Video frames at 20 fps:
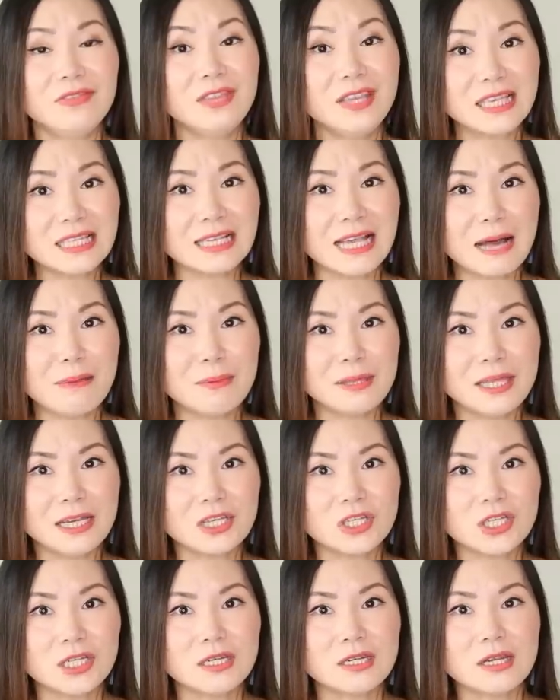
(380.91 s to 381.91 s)
This
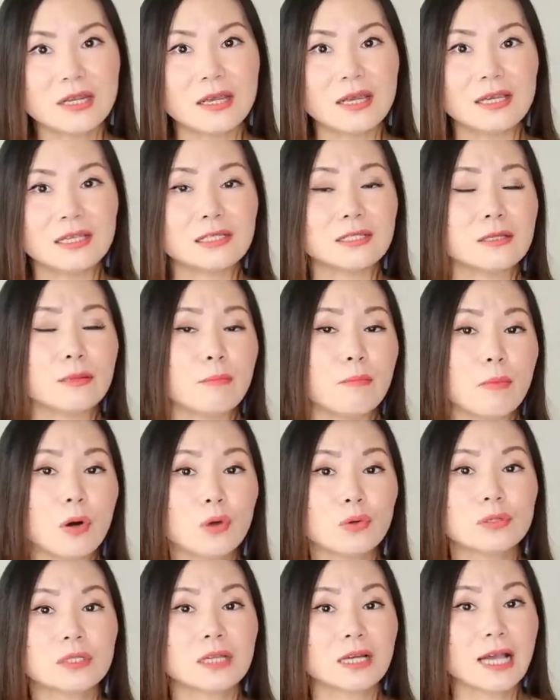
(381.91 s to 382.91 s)
combination is the
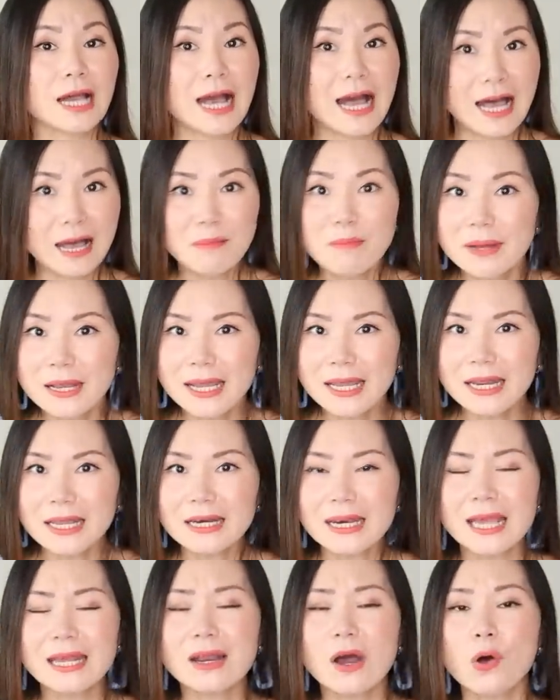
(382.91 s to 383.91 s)
most
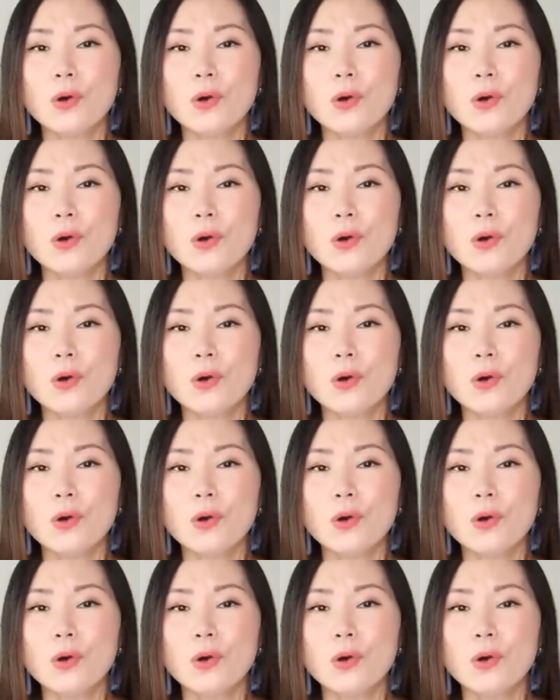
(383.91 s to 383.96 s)
accommodating and